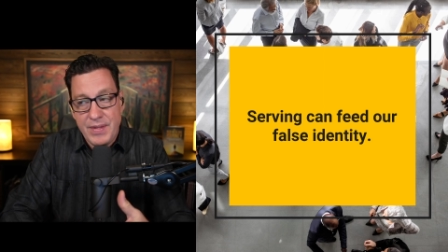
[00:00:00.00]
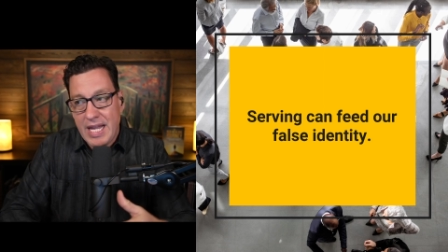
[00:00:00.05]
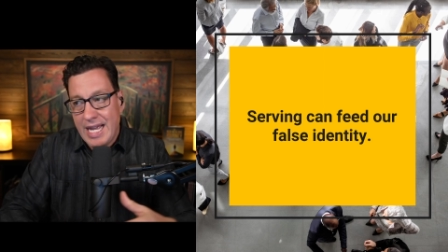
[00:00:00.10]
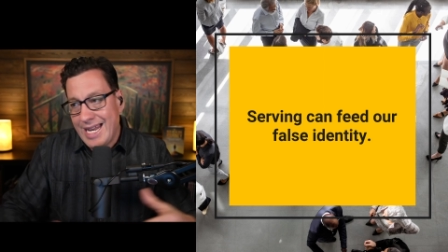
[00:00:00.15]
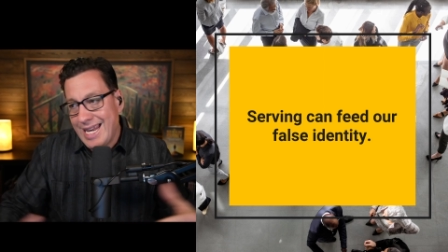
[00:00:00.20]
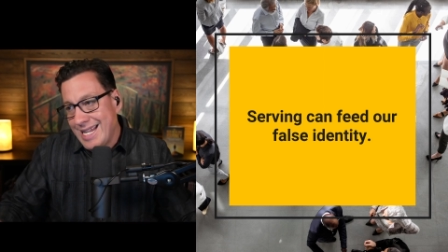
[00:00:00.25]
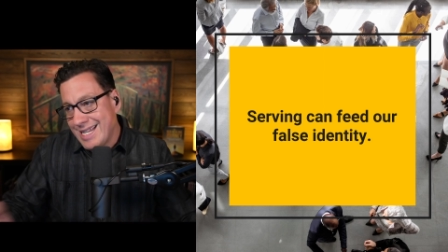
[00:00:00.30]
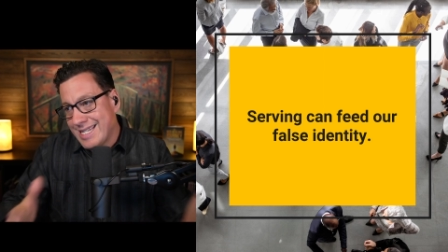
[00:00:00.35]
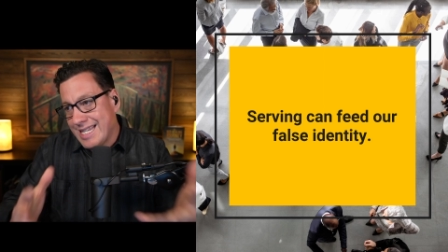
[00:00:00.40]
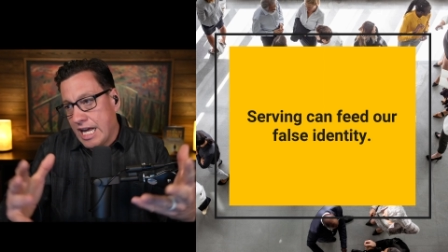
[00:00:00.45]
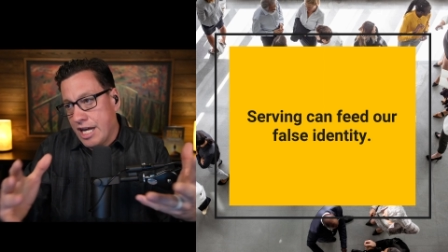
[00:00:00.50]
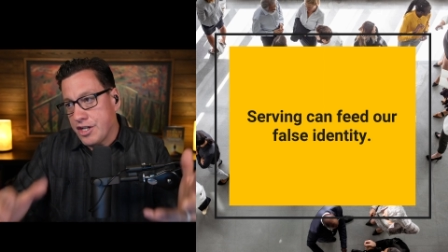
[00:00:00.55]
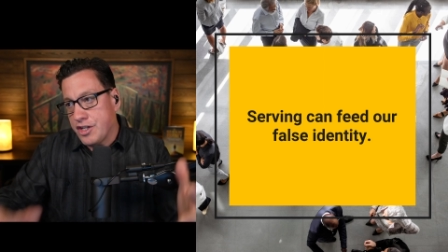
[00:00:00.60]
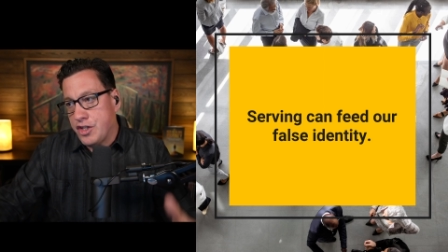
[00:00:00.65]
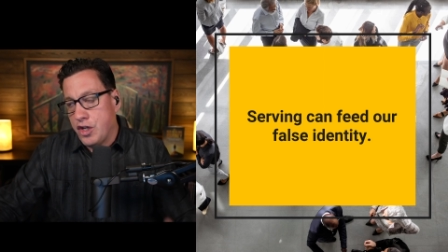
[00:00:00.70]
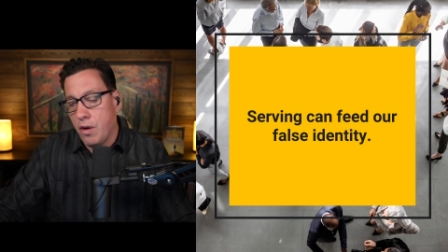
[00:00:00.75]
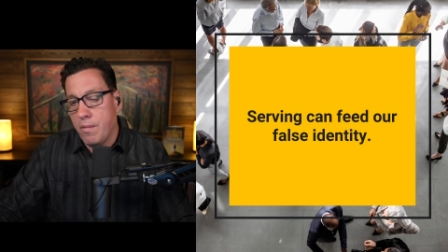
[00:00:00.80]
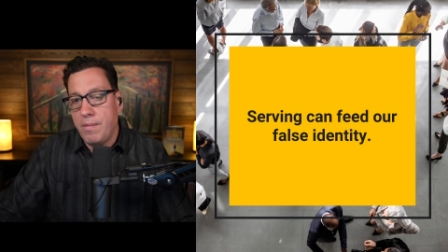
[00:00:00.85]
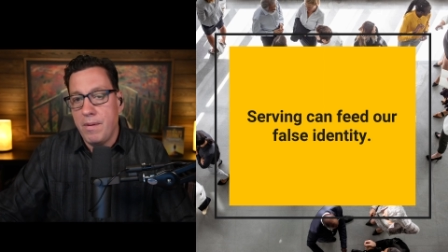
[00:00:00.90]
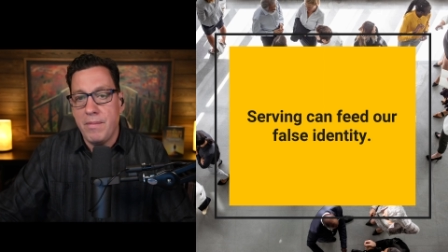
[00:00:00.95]
It hits that
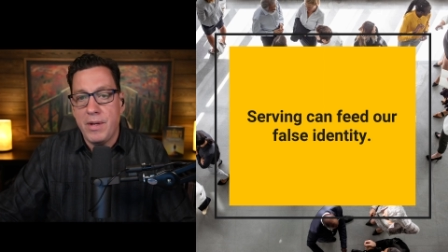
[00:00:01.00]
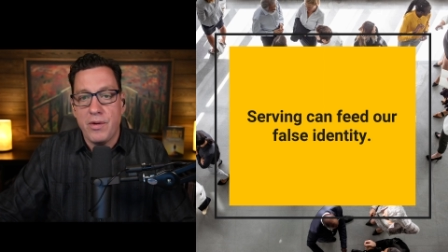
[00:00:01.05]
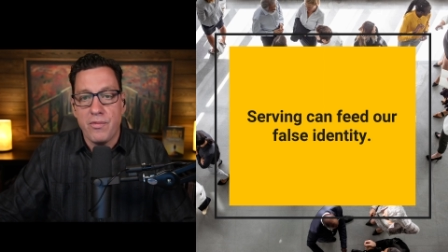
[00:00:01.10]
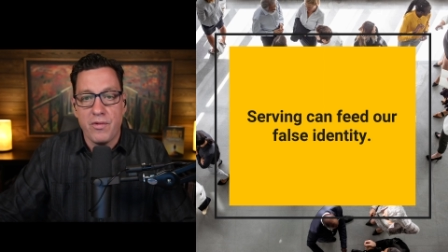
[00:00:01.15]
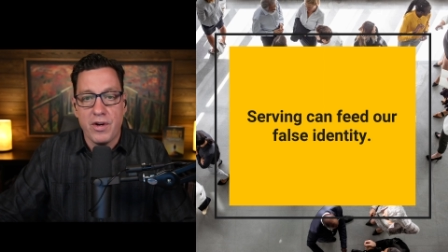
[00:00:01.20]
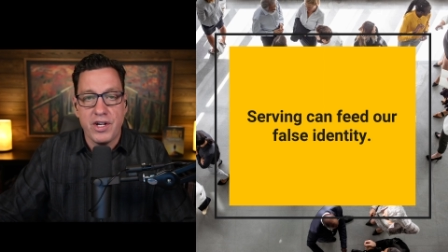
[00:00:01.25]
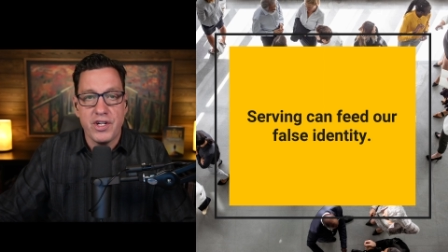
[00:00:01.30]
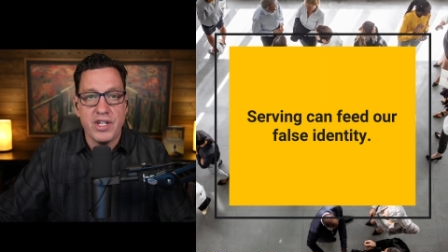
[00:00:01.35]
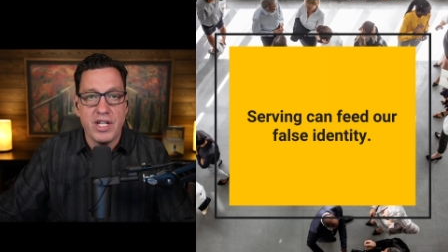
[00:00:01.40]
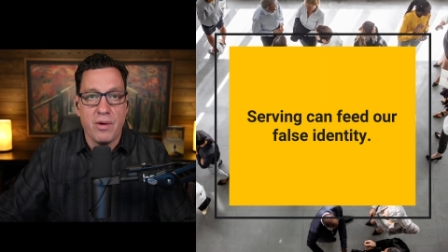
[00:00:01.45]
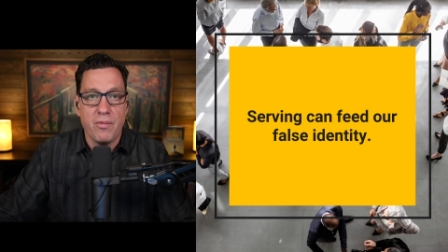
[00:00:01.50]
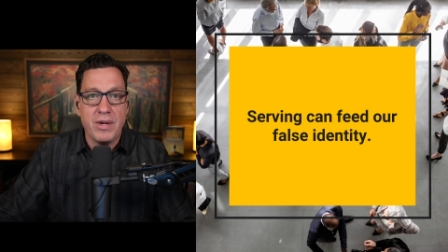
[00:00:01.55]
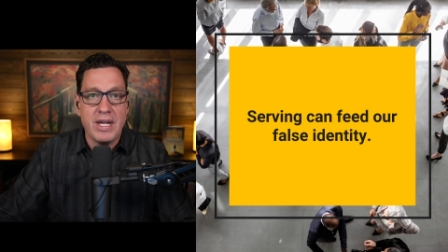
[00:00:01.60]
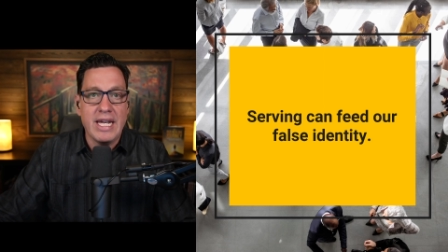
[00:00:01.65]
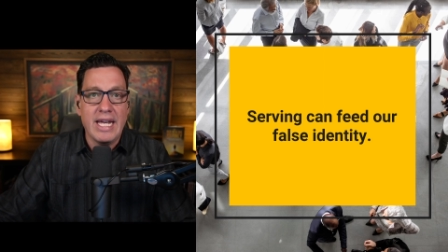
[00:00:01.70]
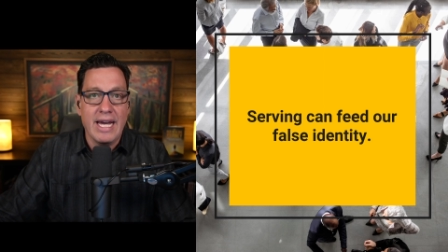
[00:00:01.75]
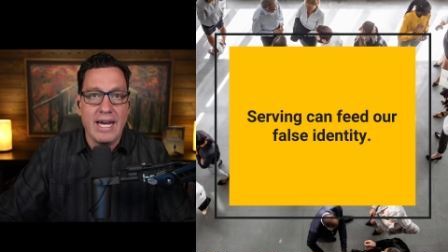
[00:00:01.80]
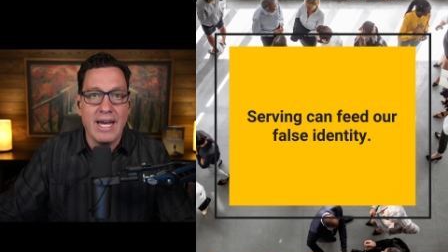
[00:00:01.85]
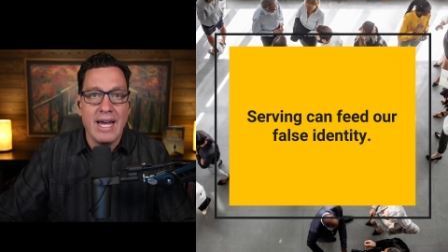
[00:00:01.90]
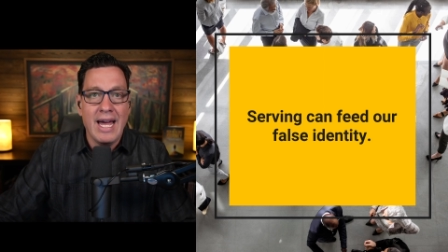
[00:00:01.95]
dopamine rush that we
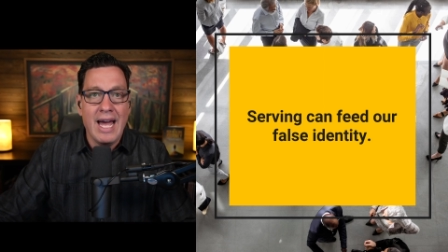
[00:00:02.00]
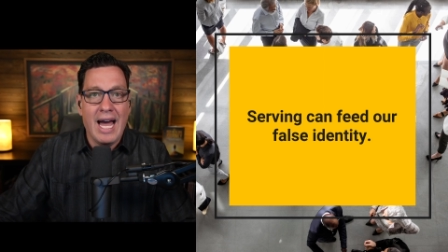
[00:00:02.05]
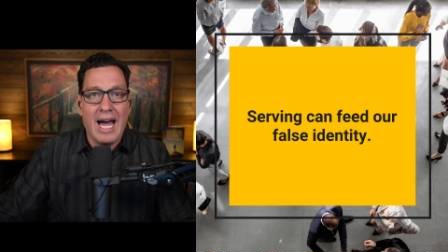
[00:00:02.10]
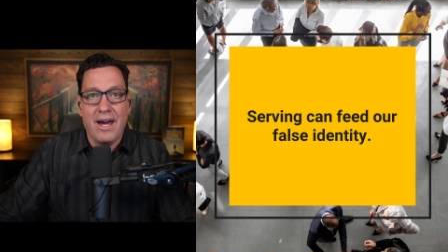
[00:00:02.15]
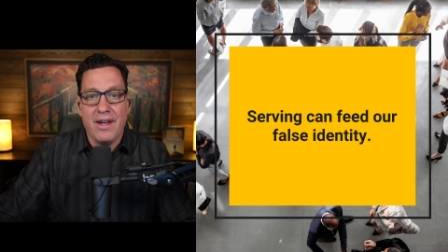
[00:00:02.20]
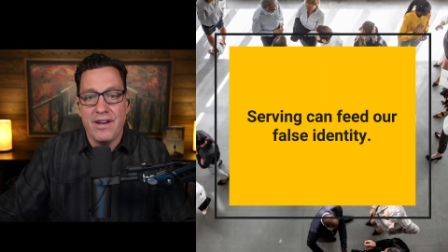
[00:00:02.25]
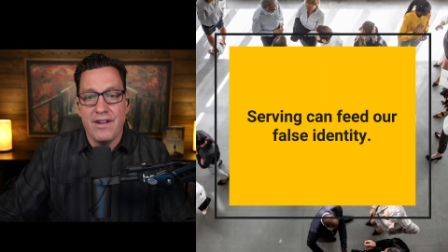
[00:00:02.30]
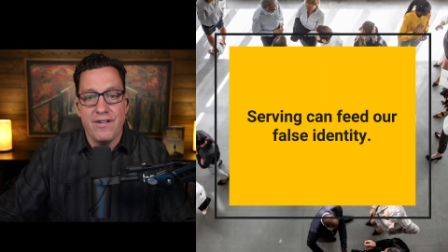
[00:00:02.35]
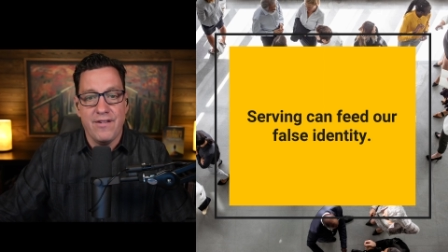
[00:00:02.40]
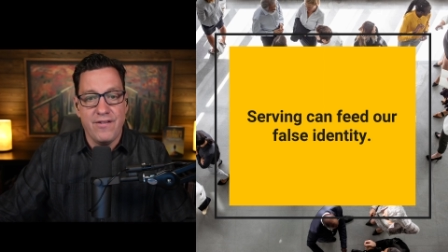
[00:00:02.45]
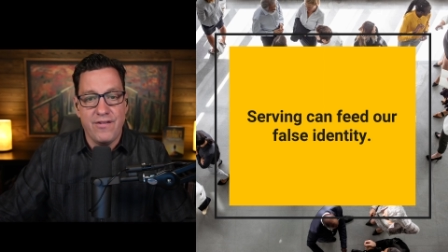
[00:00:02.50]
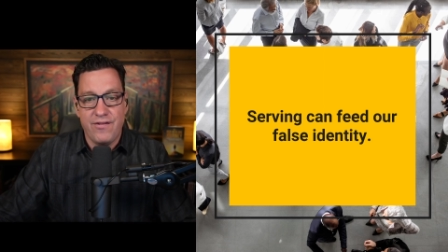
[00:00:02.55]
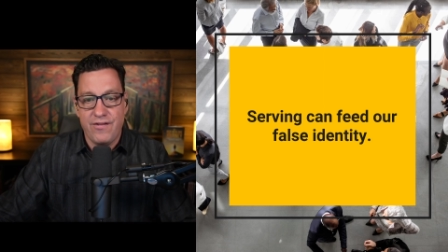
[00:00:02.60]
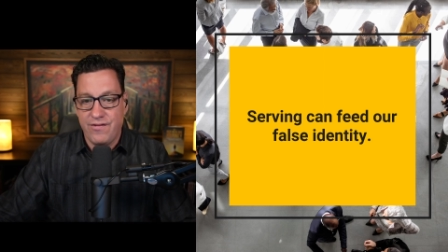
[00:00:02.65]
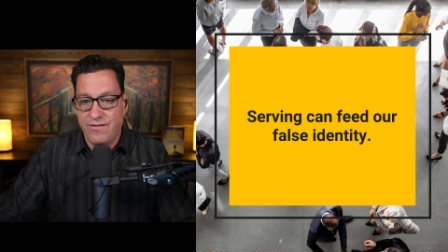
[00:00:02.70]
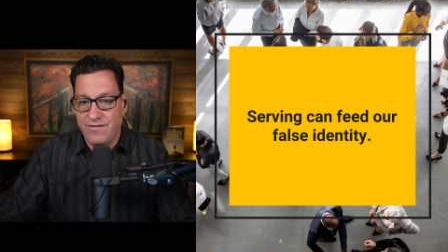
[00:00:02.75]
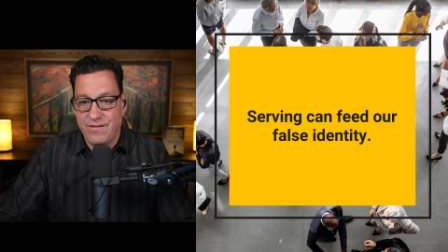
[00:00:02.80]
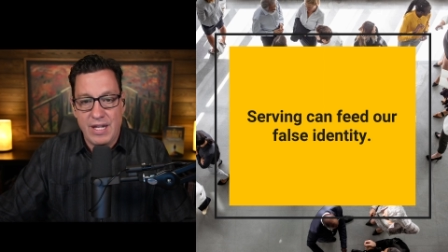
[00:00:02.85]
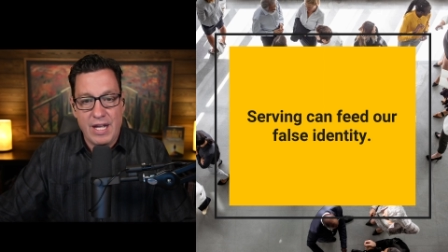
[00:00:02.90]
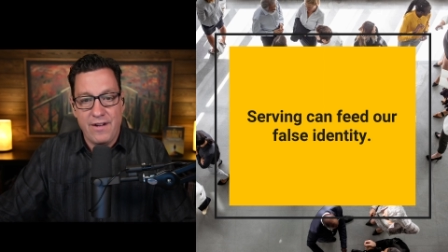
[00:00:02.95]
get out
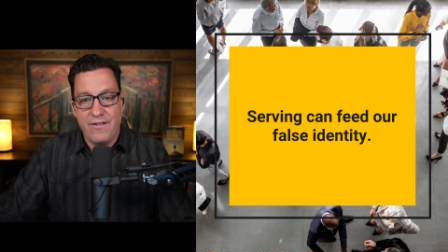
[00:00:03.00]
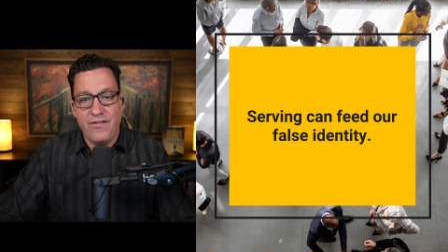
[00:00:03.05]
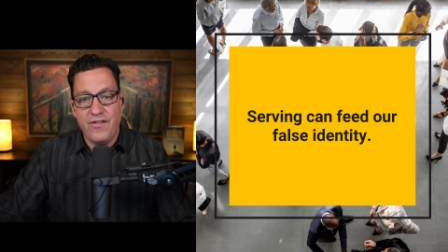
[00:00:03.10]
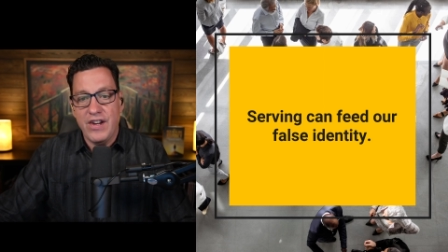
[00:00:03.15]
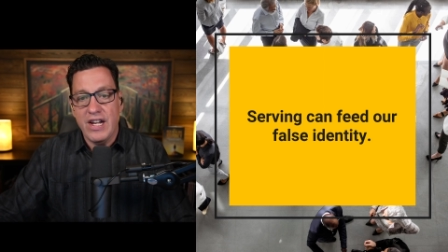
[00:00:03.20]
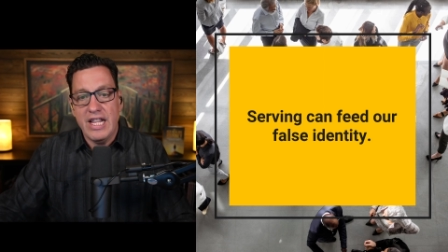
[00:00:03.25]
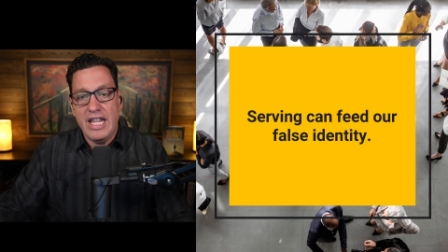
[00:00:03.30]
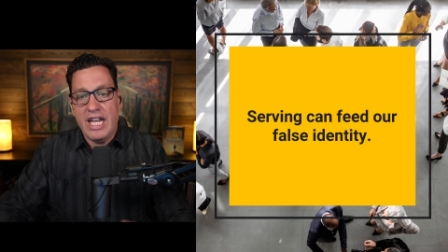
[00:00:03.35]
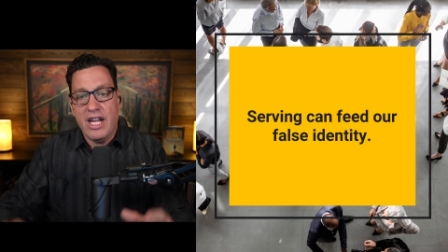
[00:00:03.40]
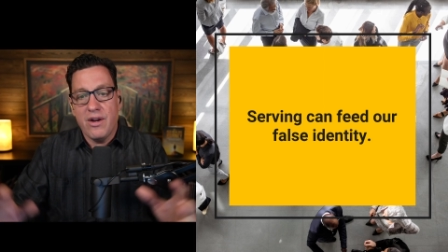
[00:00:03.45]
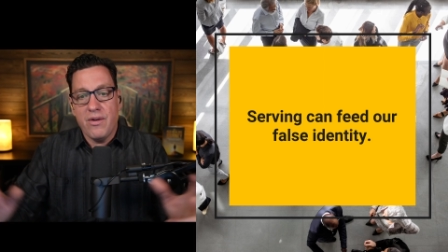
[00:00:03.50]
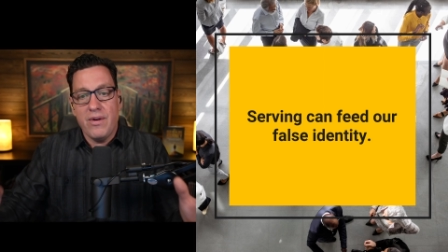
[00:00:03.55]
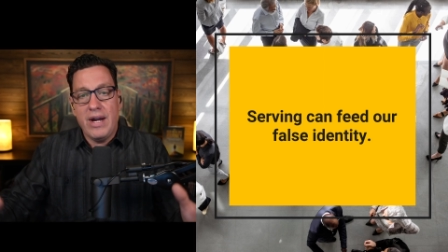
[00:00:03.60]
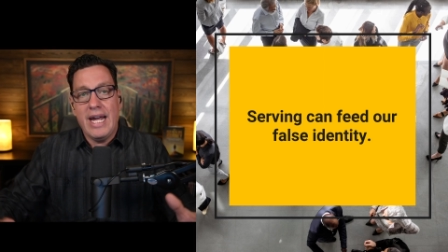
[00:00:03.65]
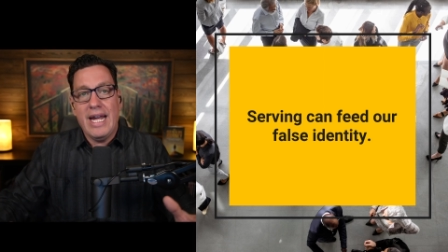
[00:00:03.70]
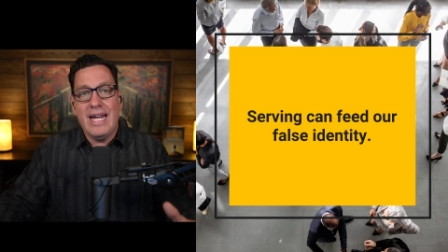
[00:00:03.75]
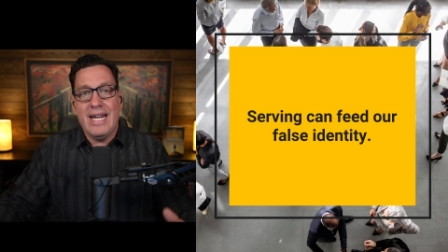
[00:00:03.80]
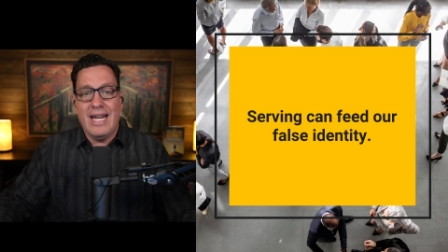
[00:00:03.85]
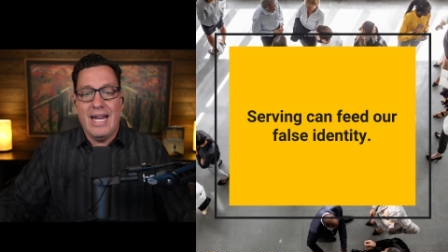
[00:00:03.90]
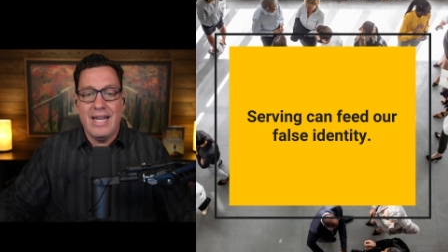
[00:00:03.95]
of feeling great.